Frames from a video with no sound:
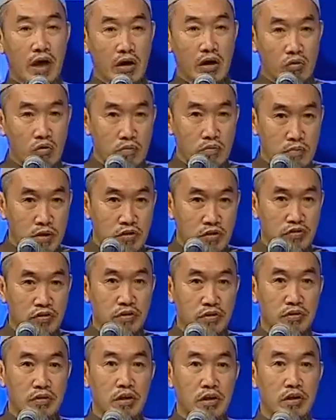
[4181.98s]
is our
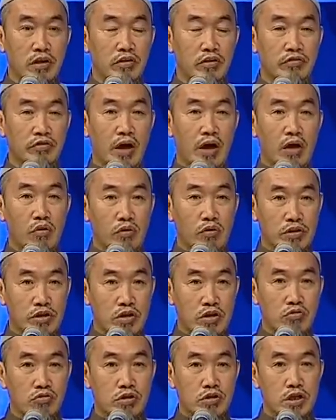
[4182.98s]
mission, it is
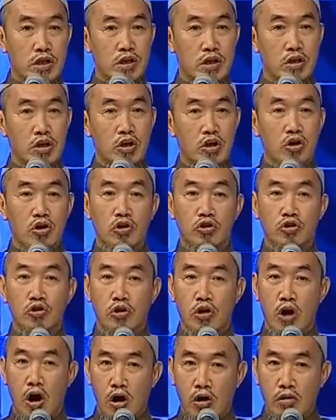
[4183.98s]
our duty
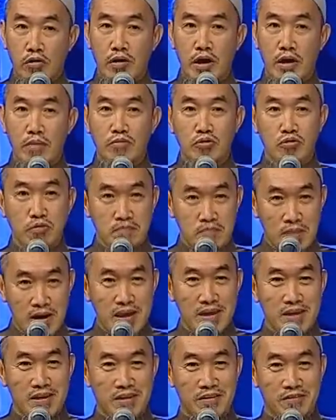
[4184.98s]
to call them to
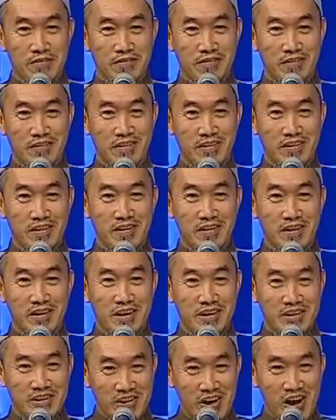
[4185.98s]
believe
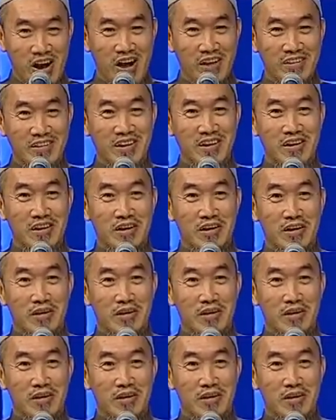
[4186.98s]
in God.